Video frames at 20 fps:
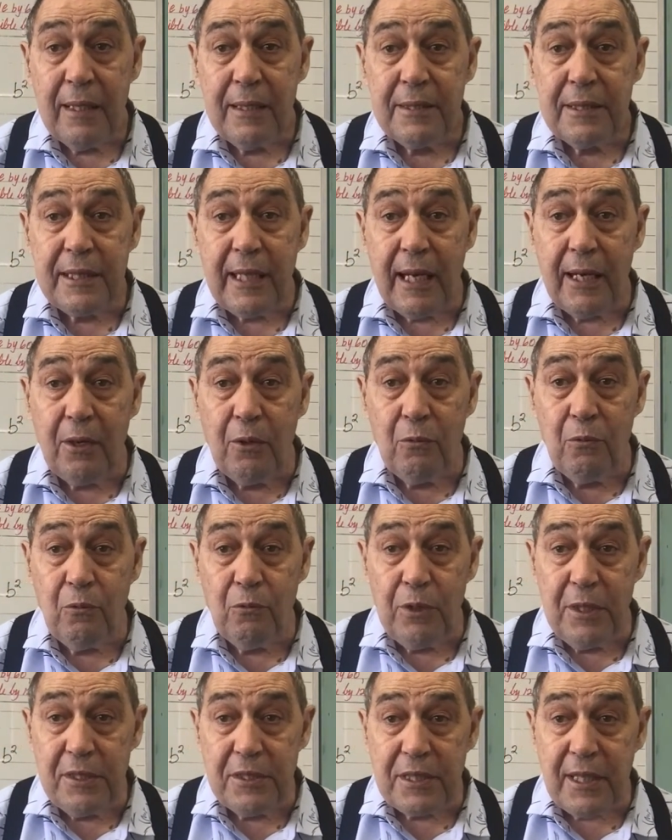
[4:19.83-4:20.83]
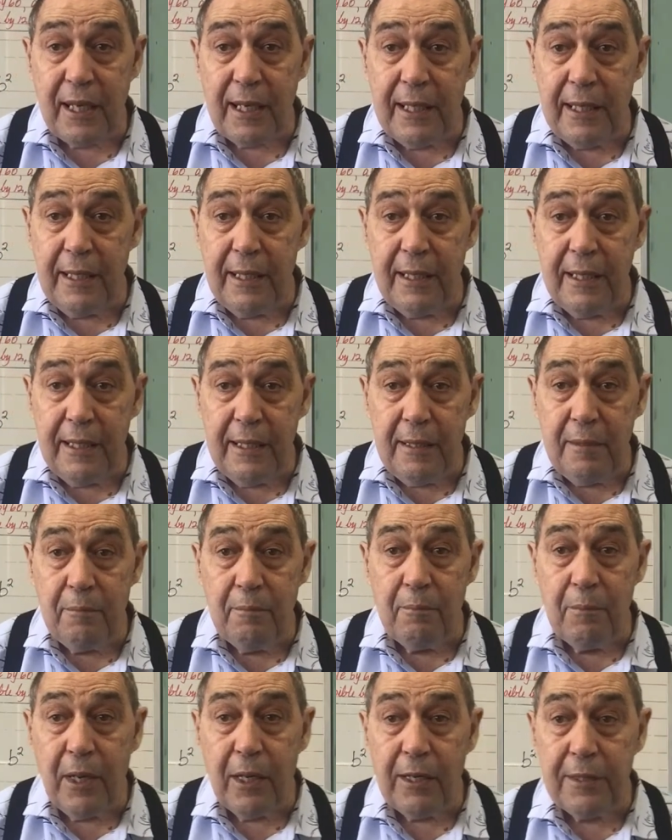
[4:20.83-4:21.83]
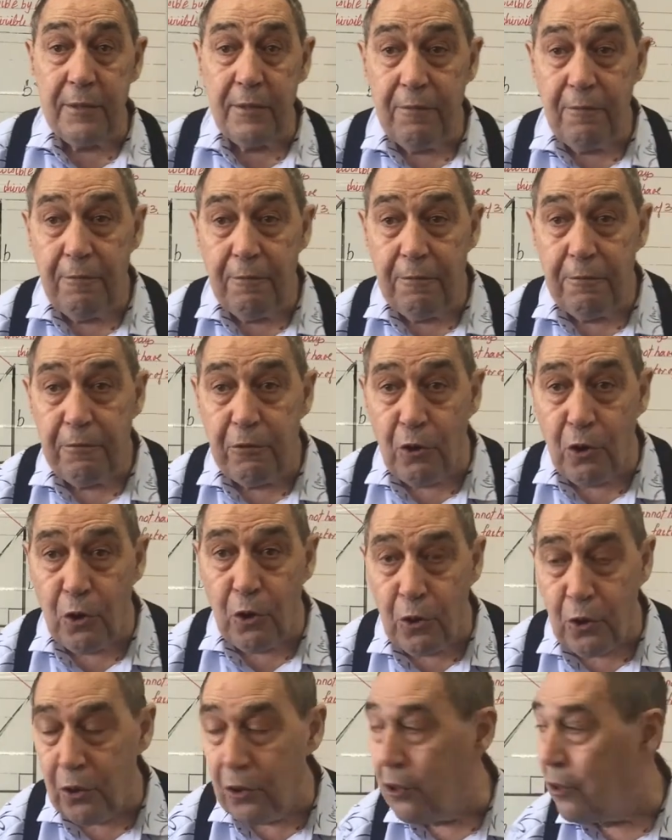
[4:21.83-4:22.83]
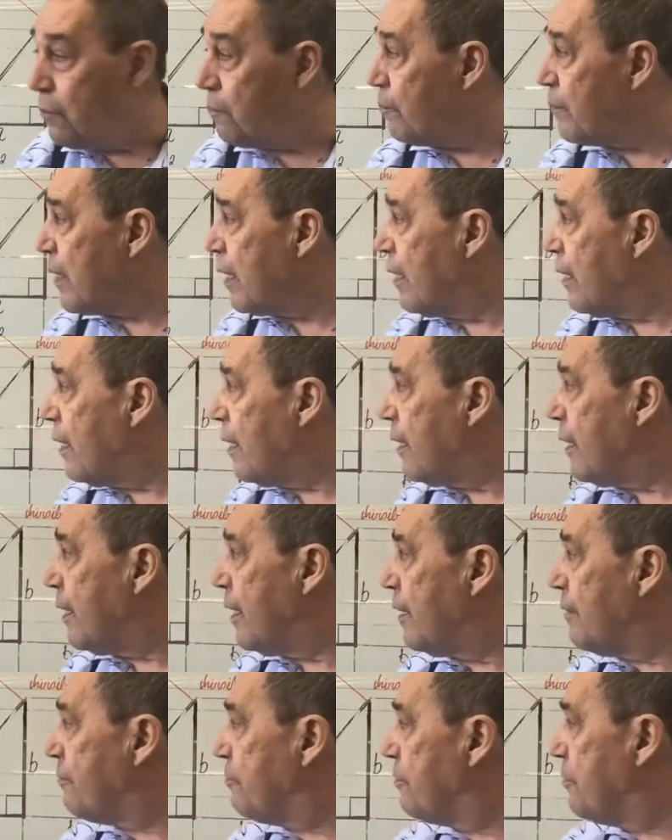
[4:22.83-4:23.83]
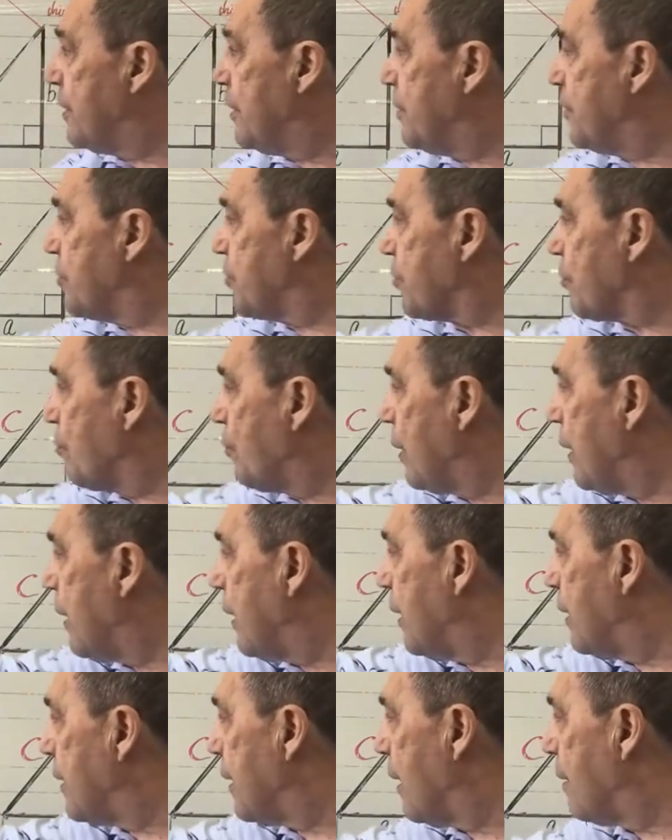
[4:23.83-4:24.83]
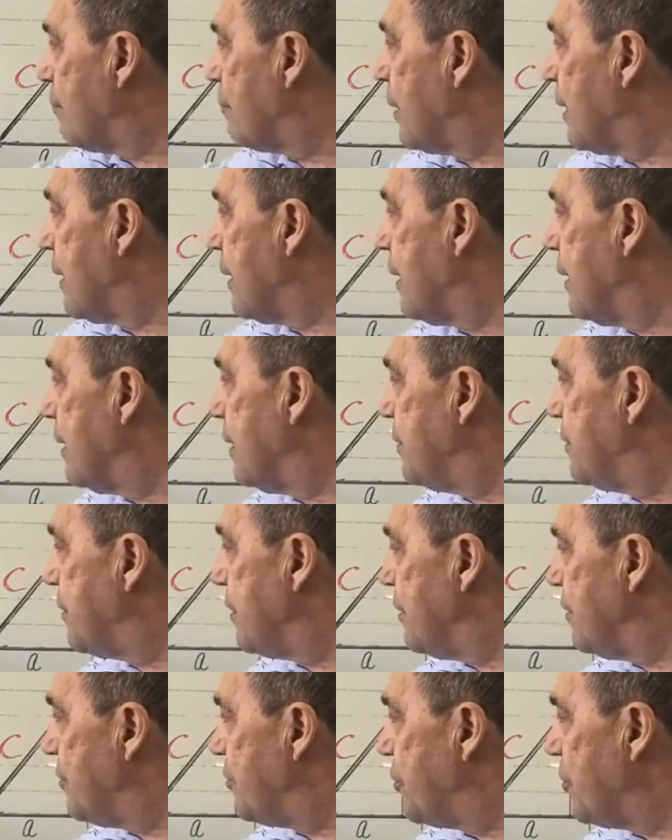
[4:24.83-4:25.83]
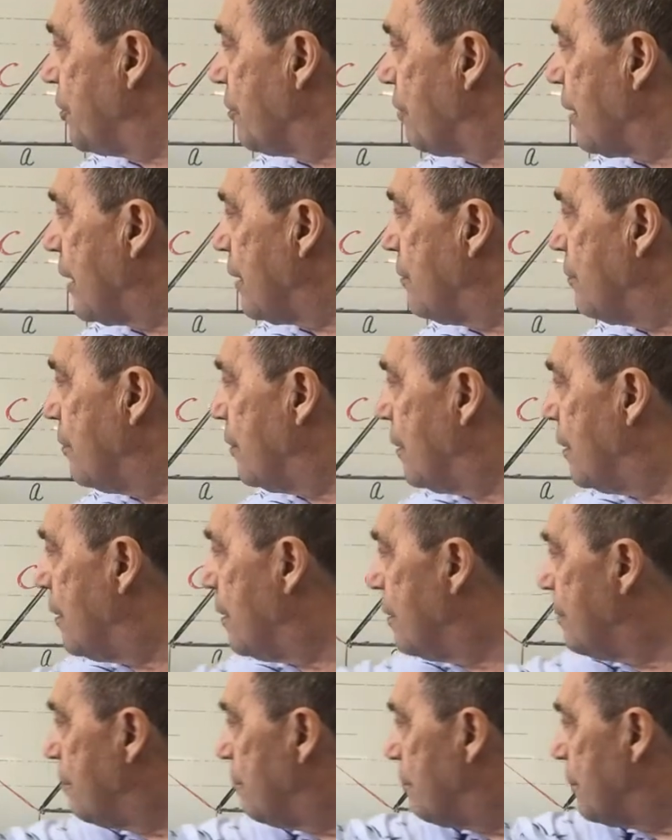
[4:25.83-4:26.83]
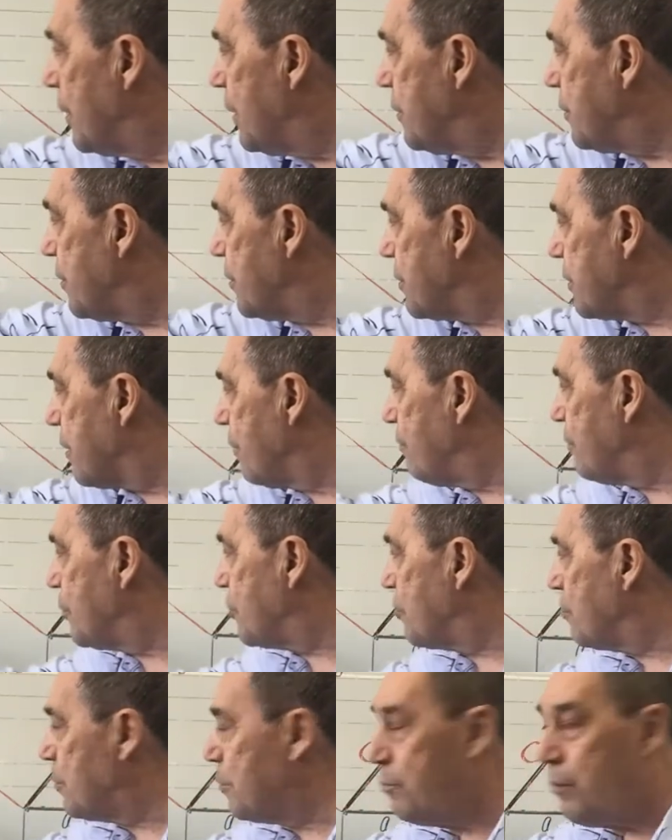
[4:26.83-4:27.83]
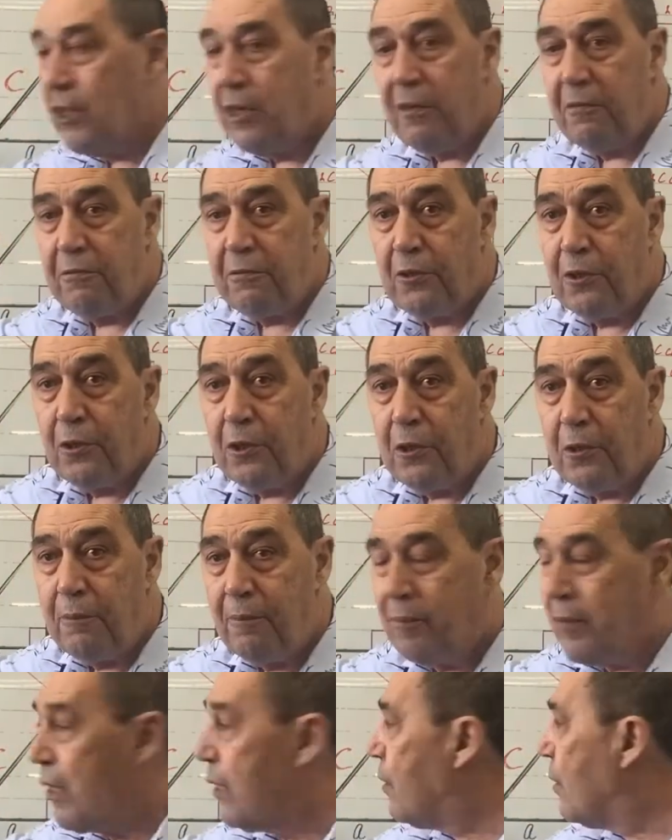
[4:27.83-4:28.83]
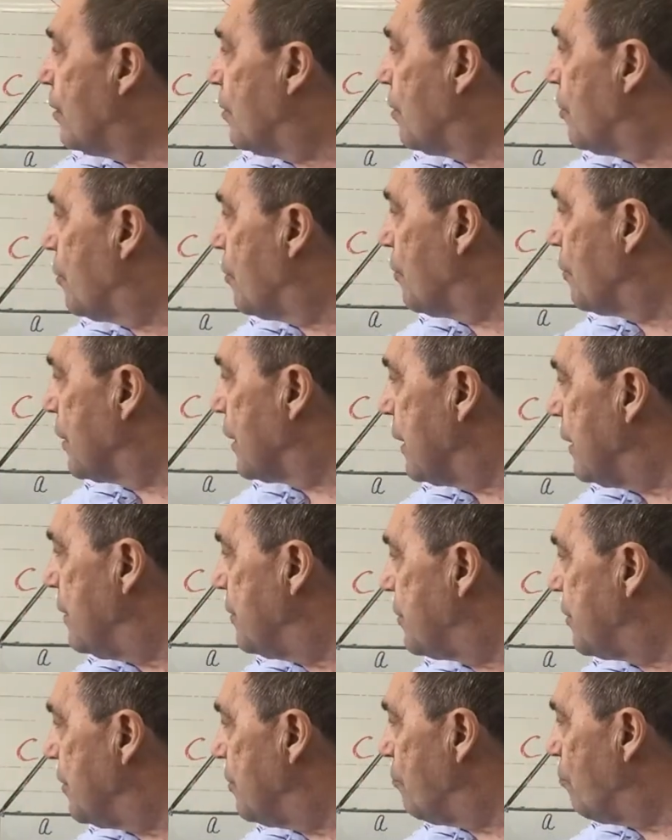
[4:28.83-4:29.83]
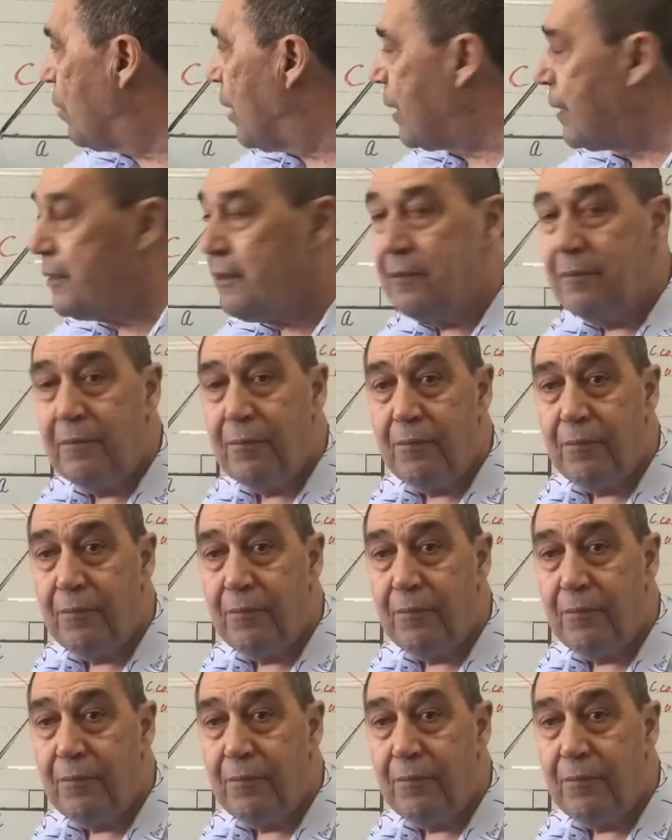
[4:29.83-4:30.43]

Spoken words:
So we say in mod 4, every square number ends in 0, means it's divisible by 4, or it ends in 1.